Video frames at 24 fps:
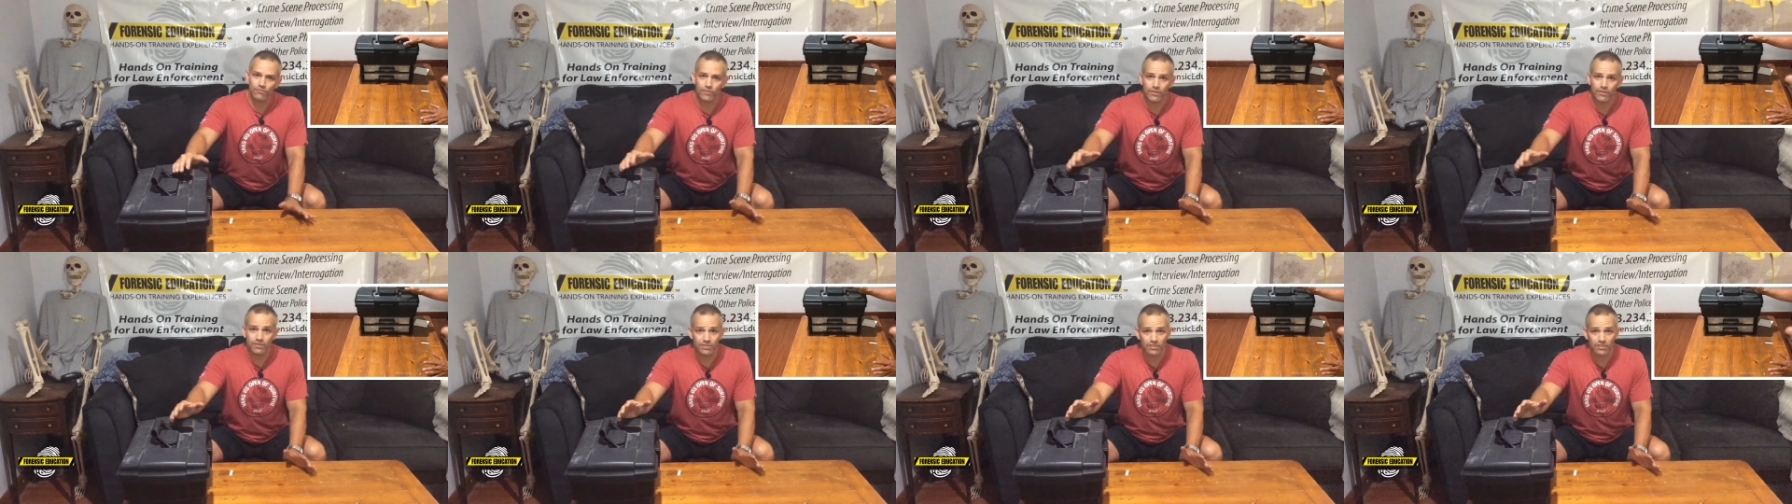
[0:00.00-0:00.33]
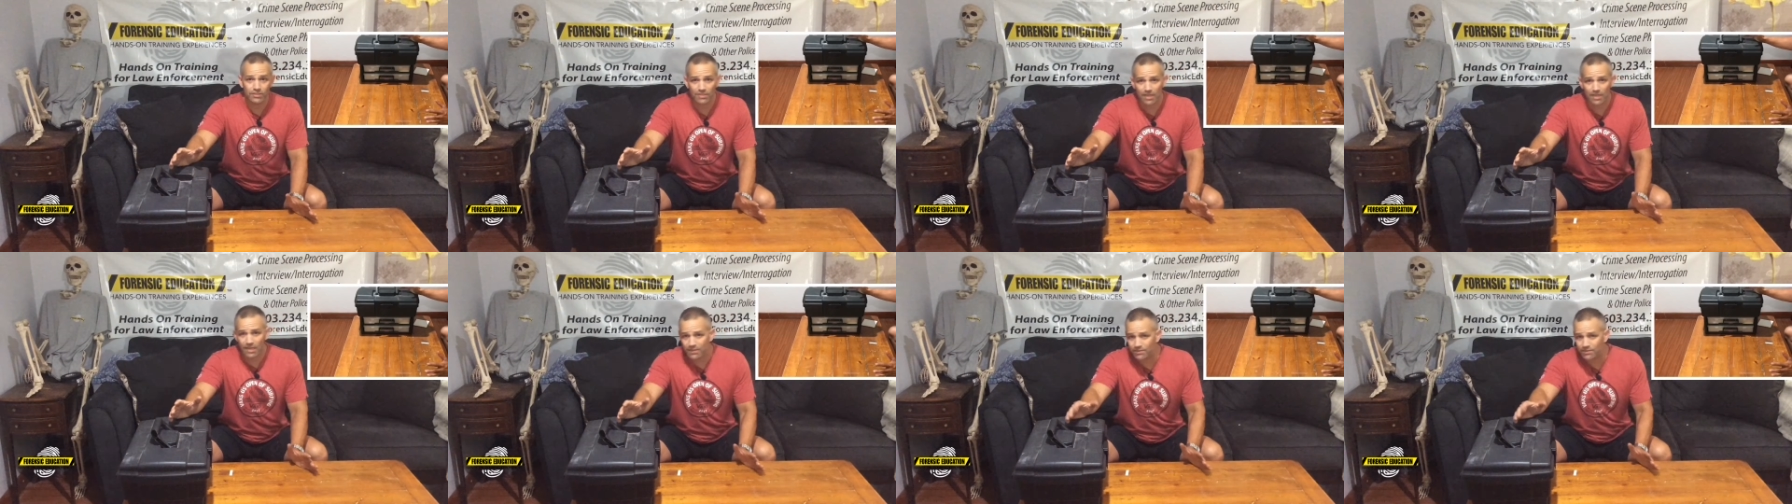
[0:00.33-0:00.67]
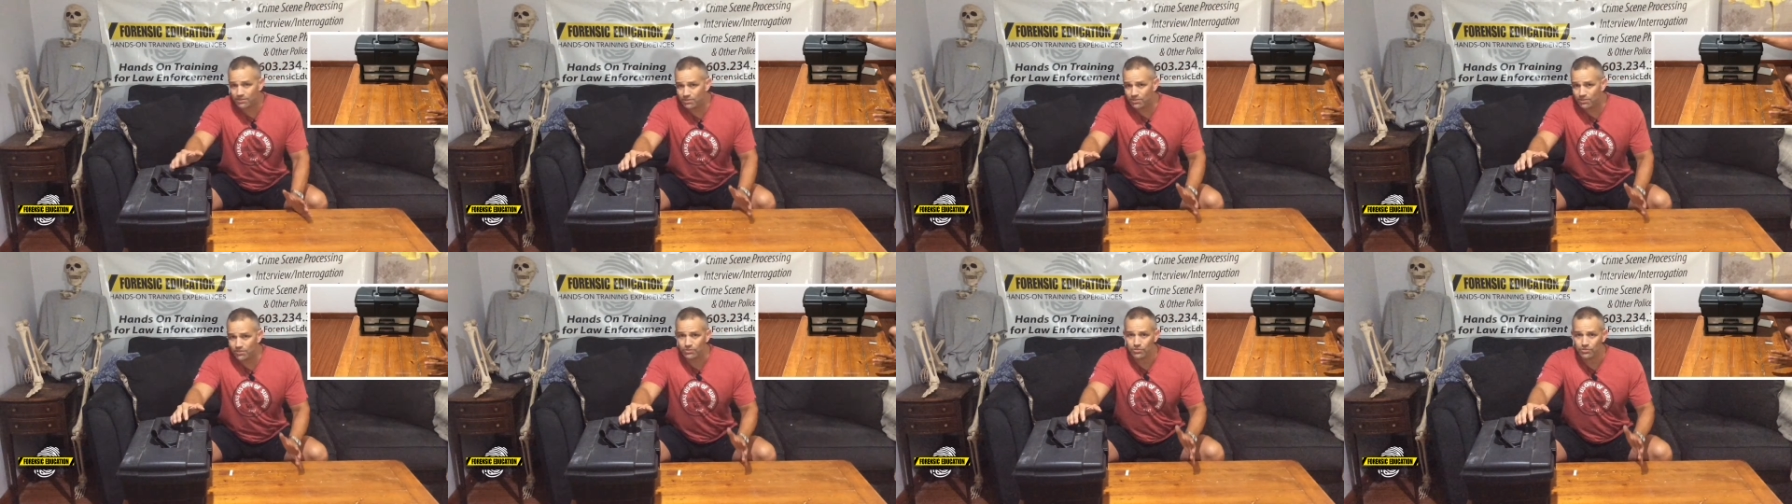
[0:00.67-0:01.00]
forensic
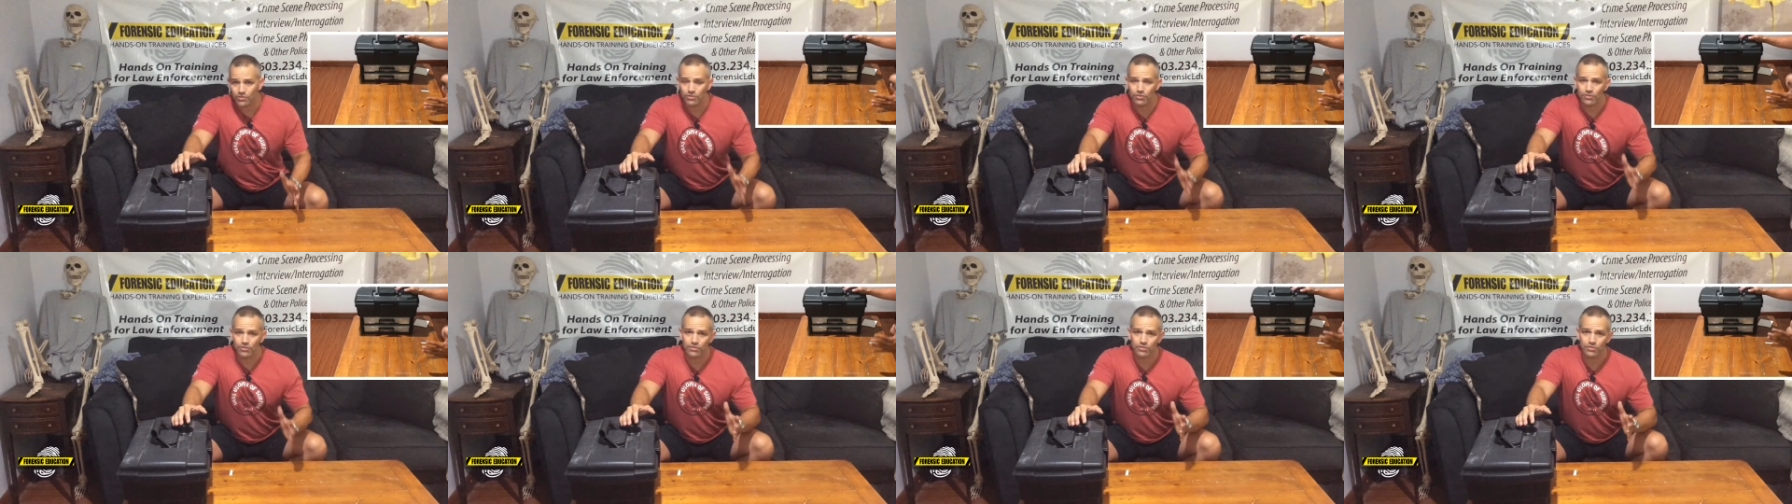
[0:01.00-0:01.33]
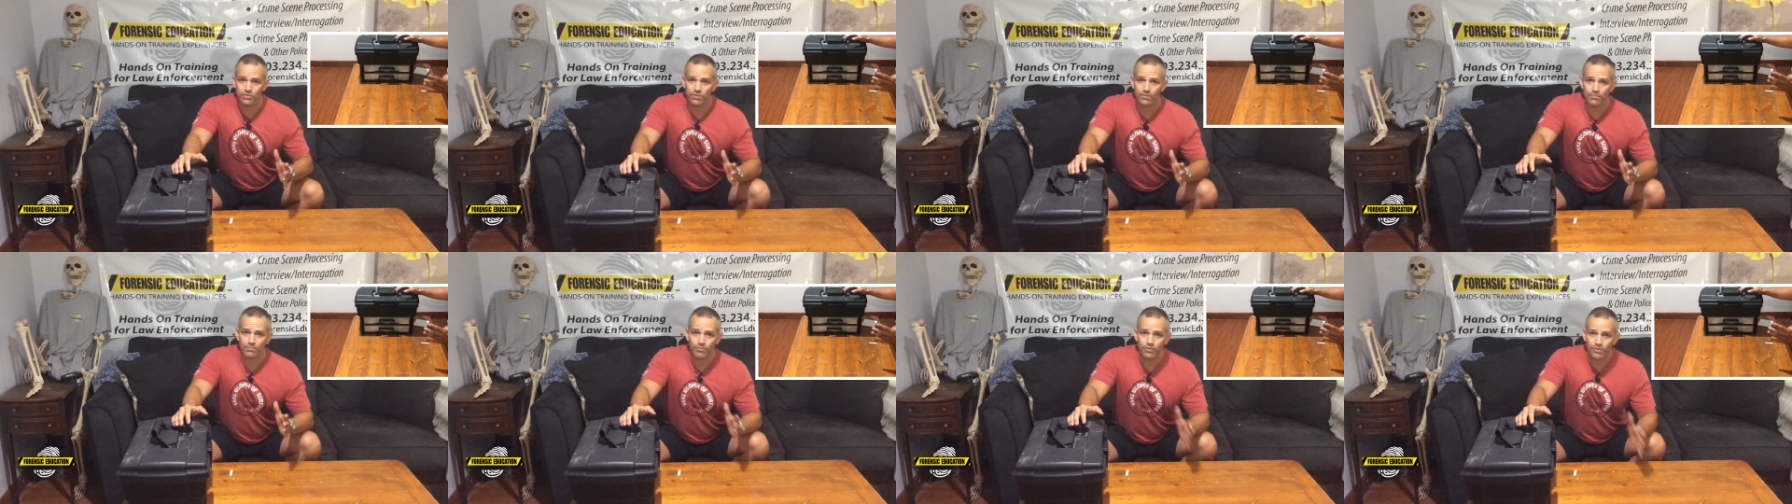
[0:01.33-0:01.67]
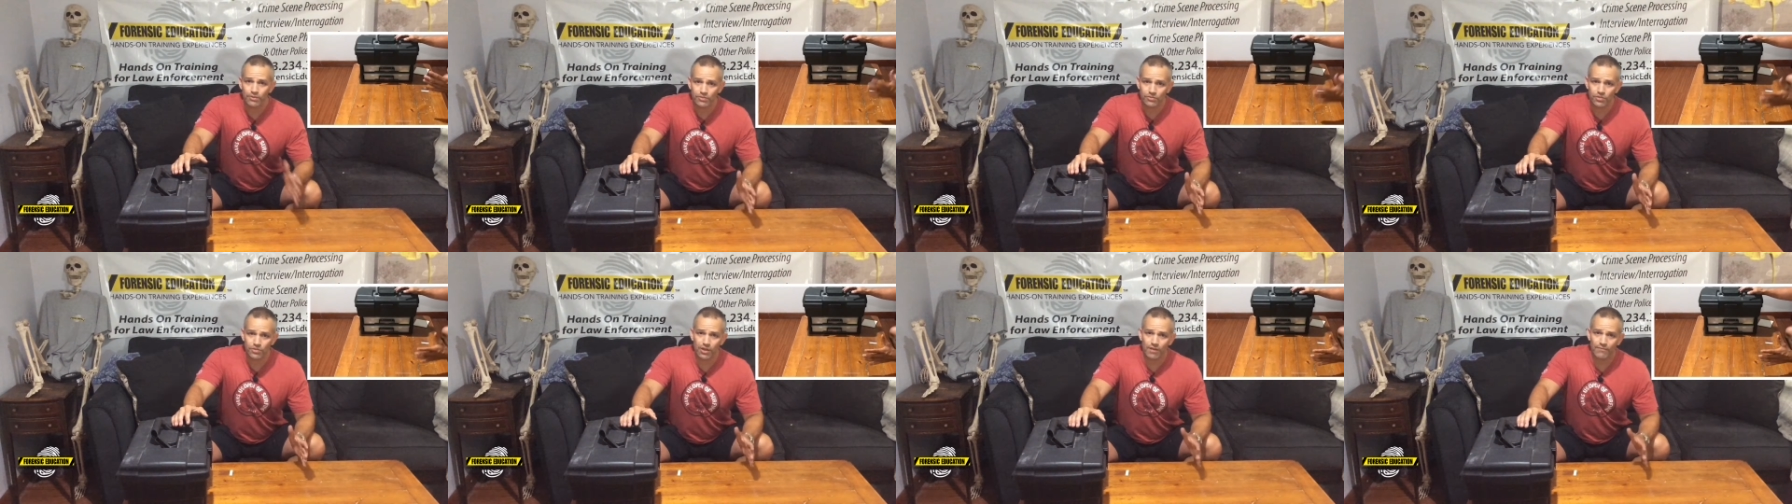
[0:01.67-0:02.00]
science teachers and
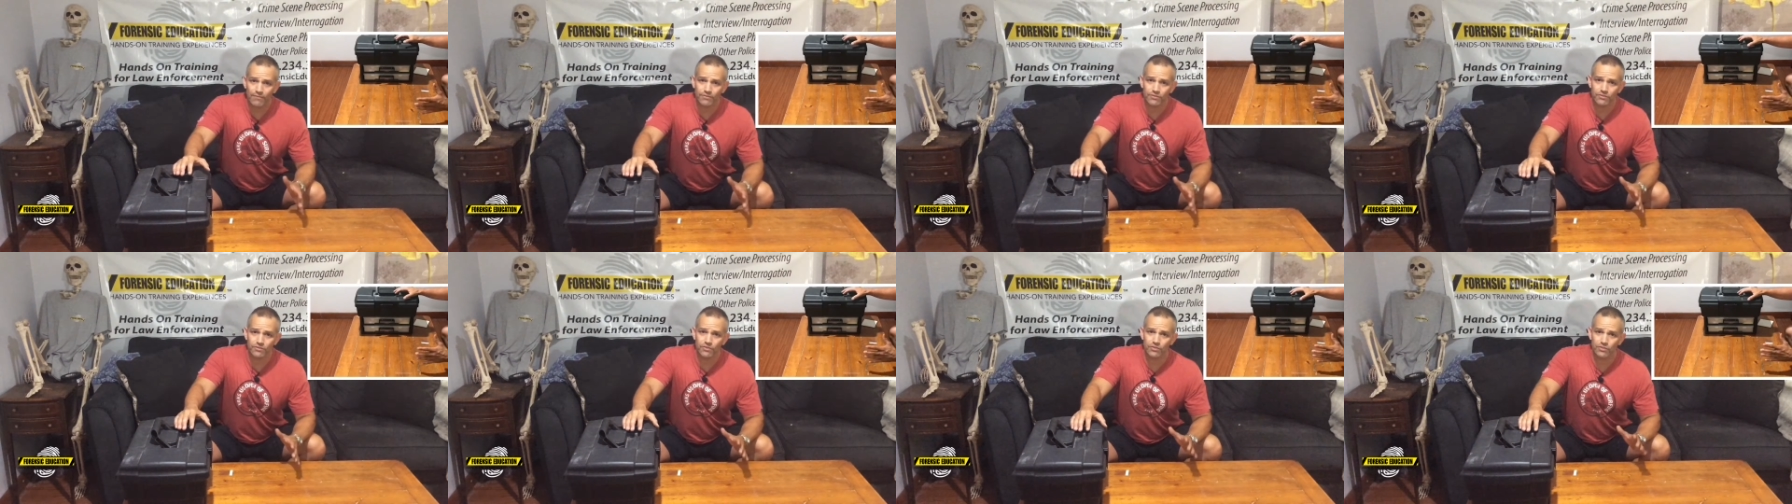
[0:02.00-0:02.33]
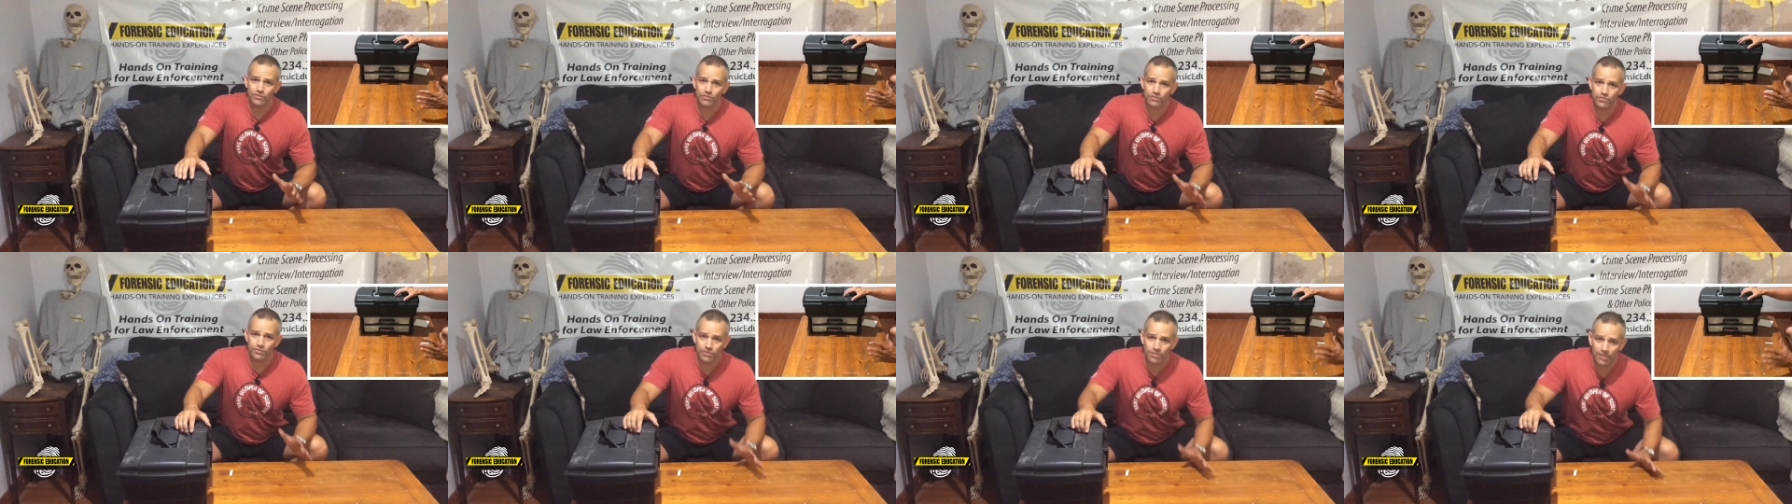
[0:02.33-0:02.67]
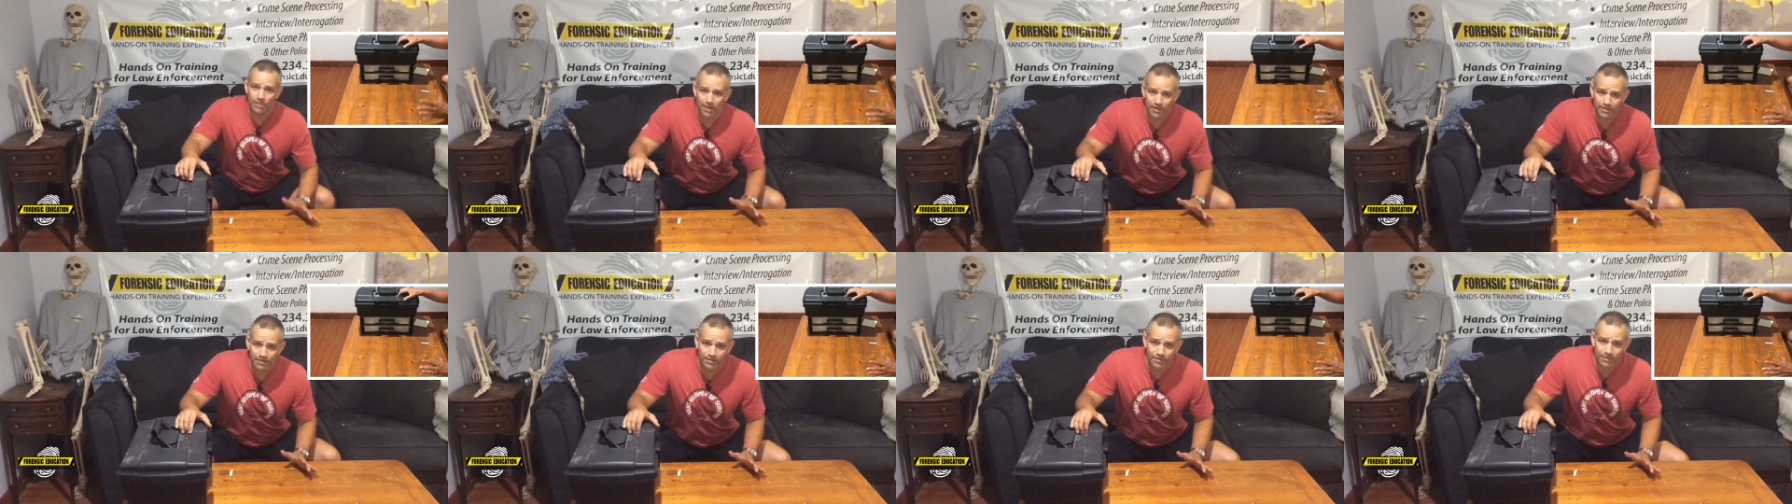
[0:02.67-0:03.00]
police officers,
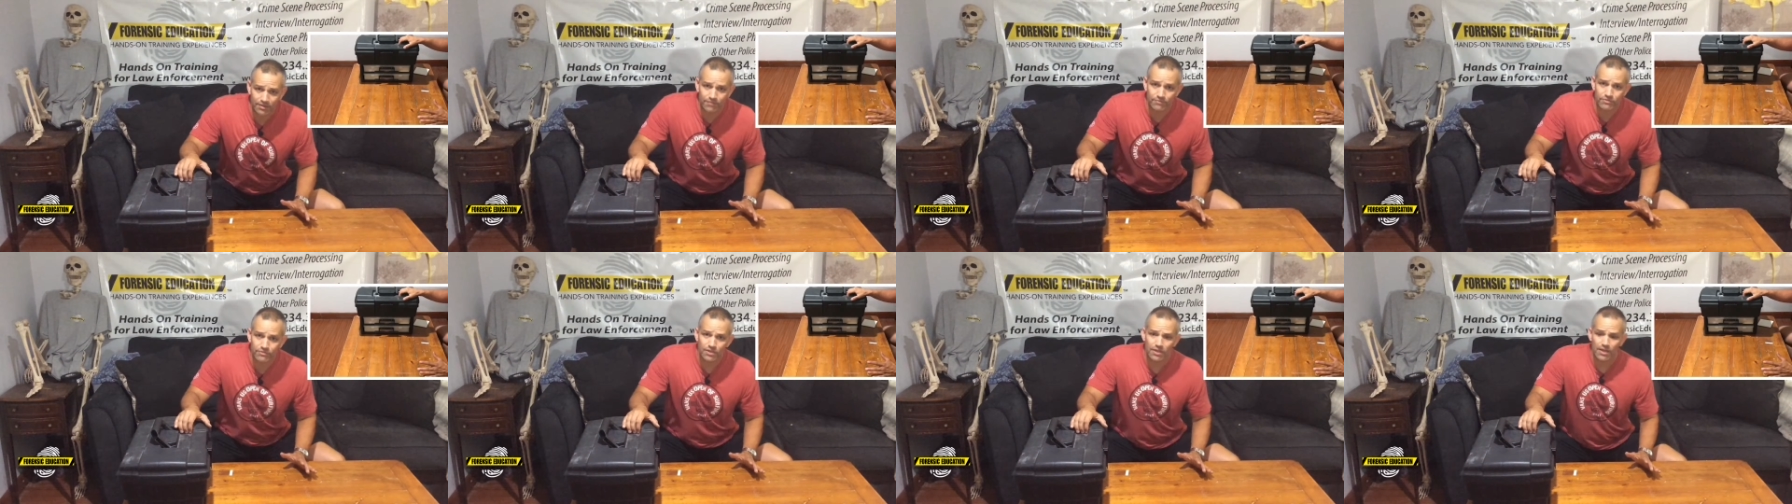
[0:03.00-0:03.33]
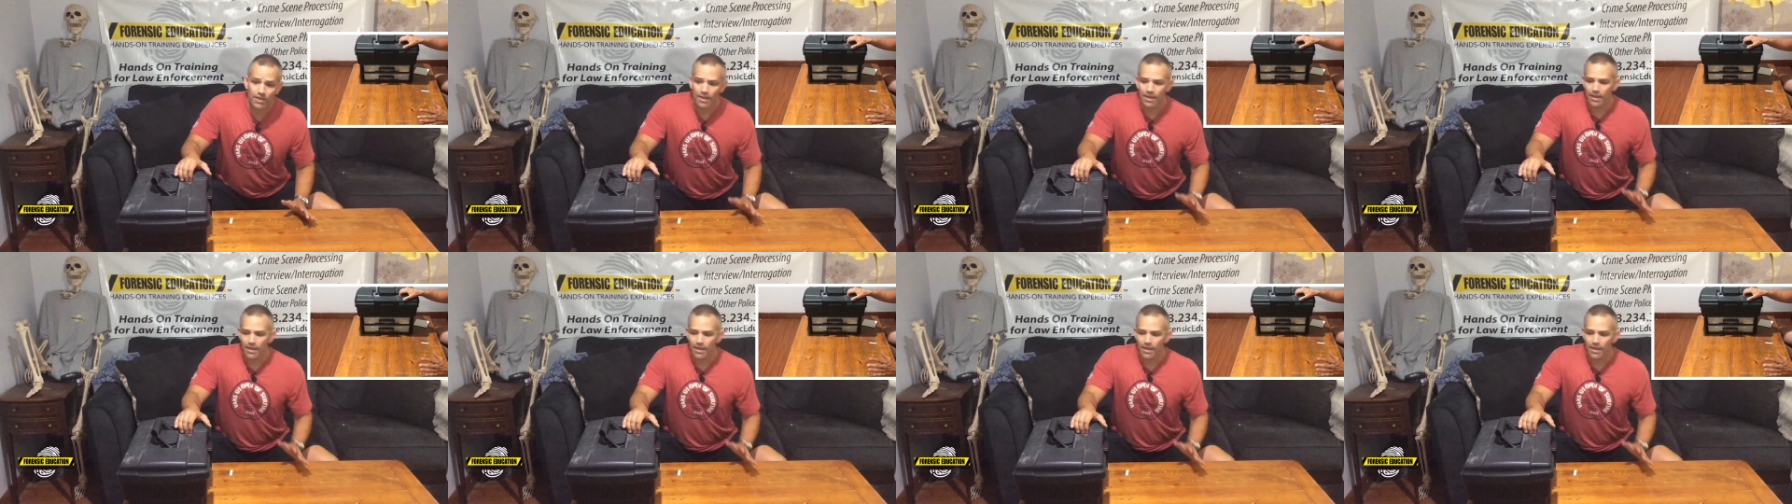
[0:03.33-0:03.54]
detectives,